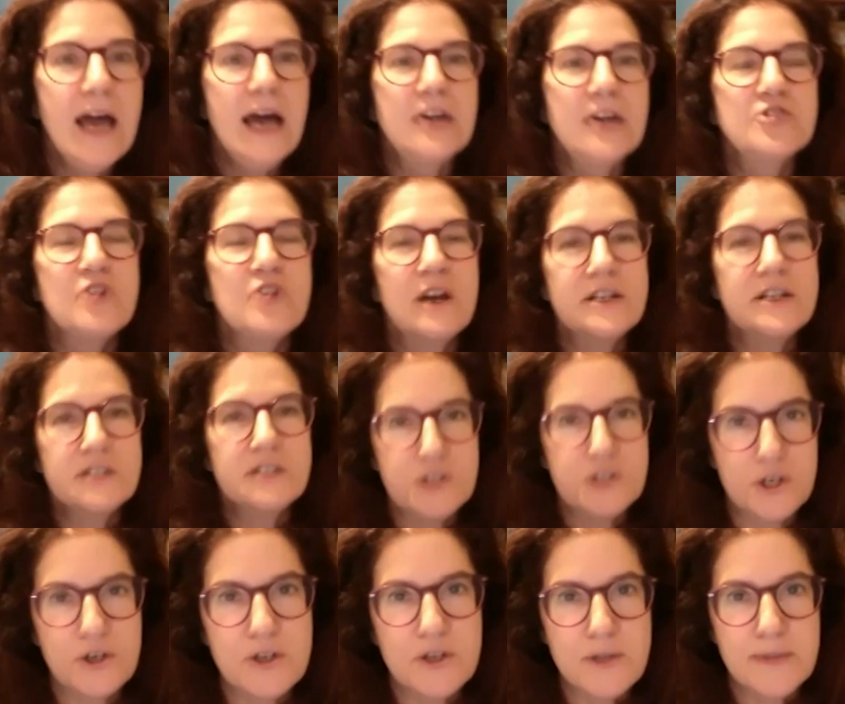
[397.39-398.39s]
and tried to
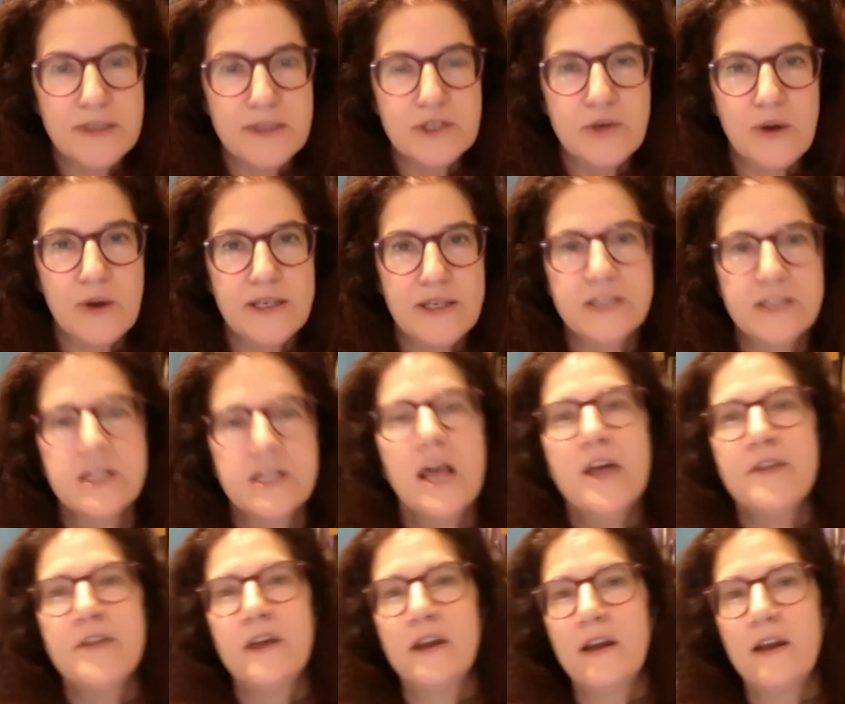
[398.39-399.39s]
turn them into ideas
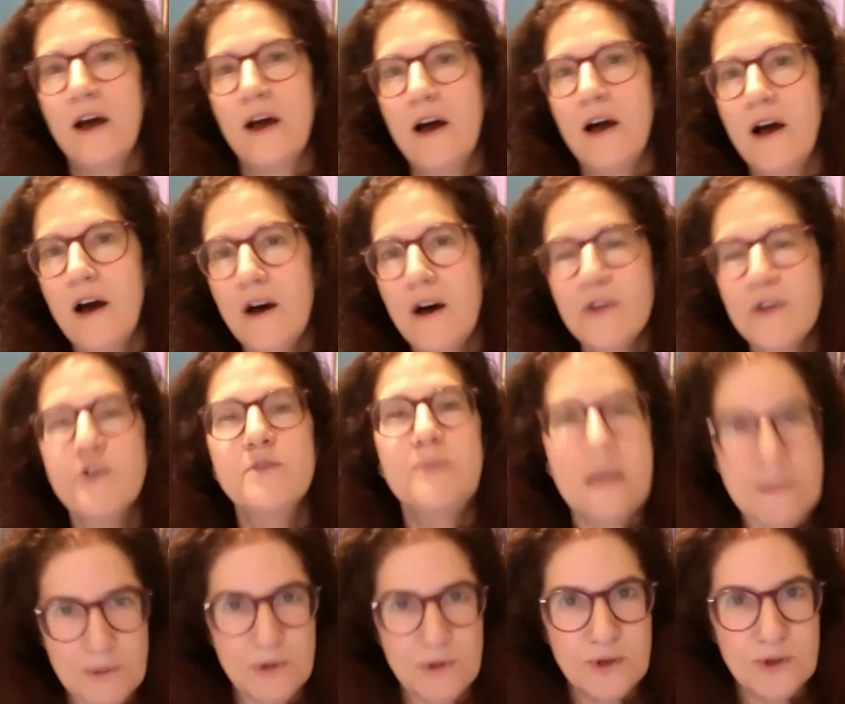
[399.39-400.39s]
that other
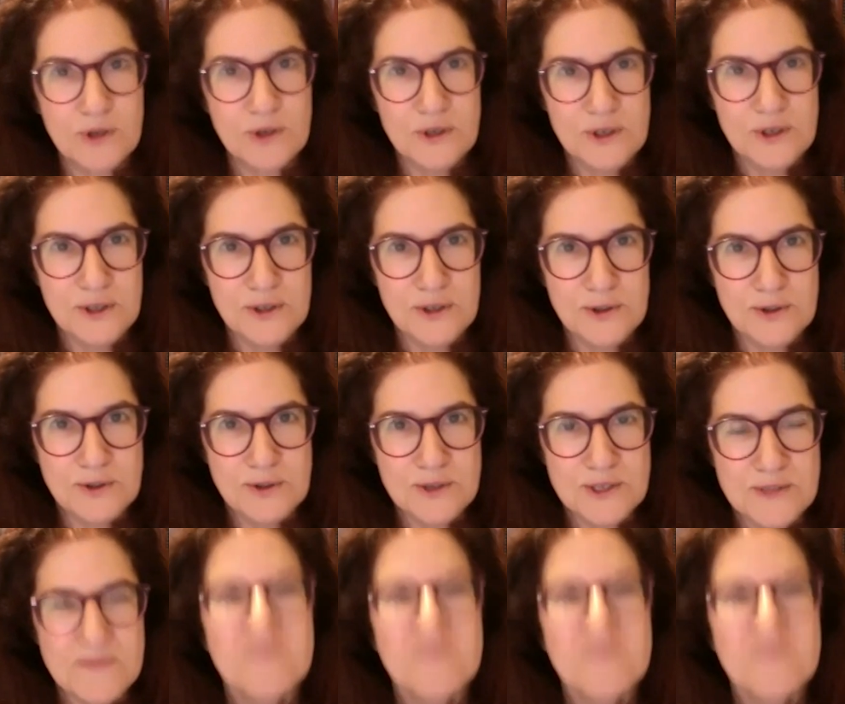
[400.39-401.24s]
people could use.